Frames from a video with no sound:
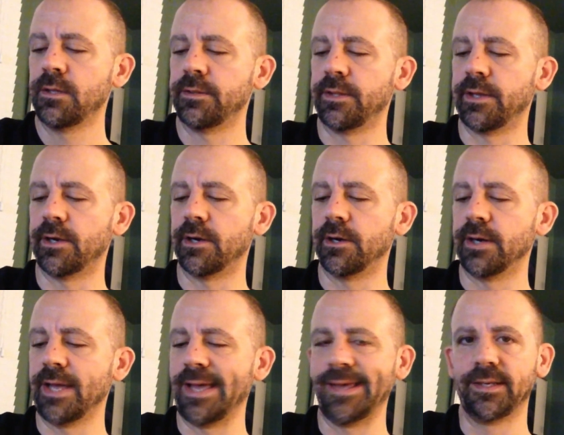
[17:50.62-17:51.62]
Then
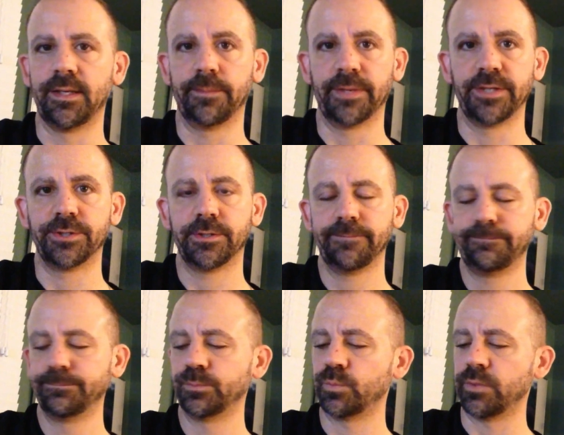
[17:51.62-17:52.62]
our ending measure,
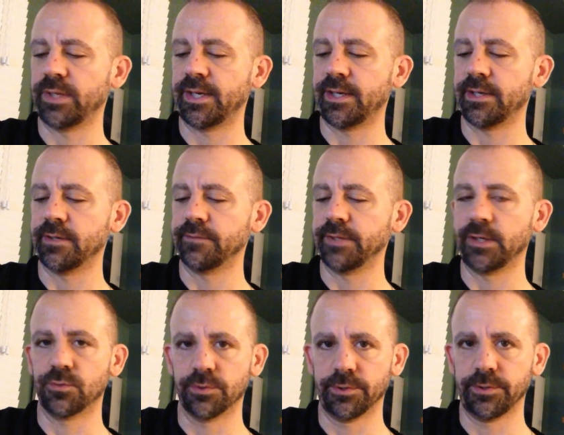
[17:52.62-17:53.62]
we have a
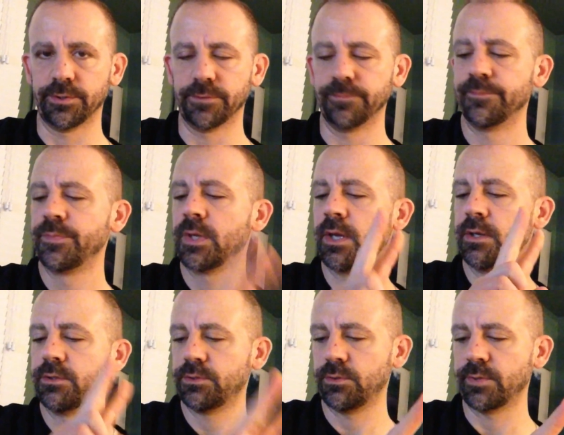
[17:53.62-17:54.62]
quarter note,
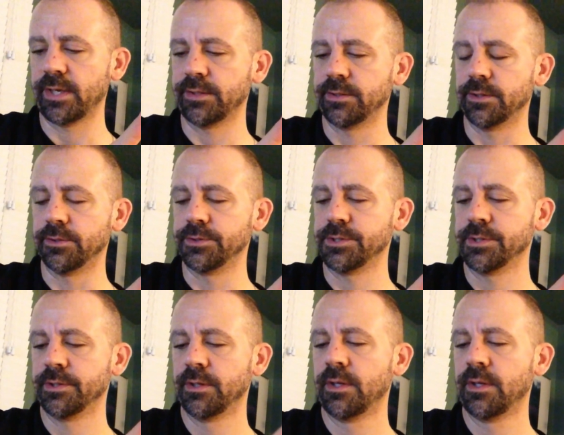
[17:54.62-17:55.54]
2 eighth notes,